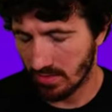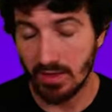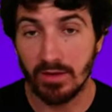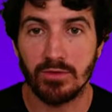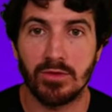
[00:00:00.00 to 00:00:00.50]

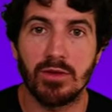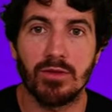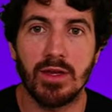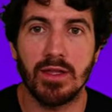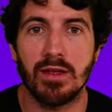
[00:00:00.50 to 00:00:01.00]
Yeah, so now you
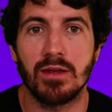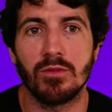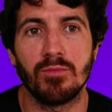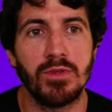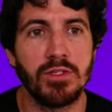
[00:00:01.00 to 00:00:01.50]
get a
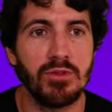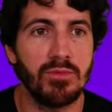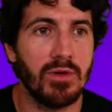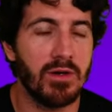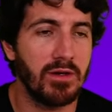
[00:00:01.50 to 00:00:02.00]

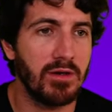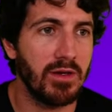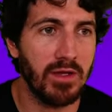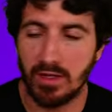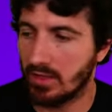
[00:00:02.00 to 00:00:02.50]
completion bar,
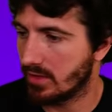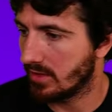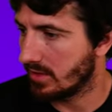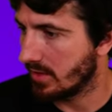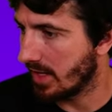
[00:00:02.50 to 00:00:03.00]

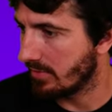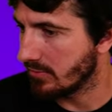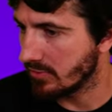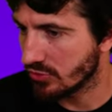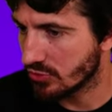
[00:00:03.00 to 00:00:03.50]
and I'm
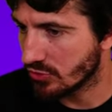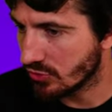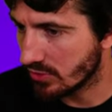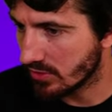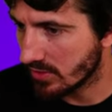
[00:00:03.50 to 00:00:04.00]
not
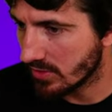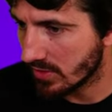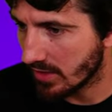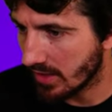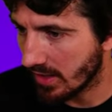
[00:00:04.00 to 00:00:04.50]
sure
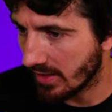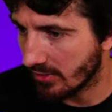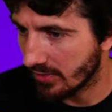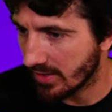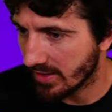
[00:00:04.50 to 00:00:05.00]

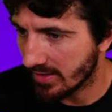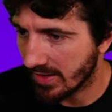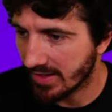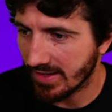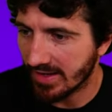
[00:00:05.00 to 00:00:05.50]
how that,
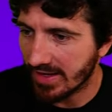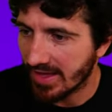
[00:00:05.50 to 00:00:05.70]
and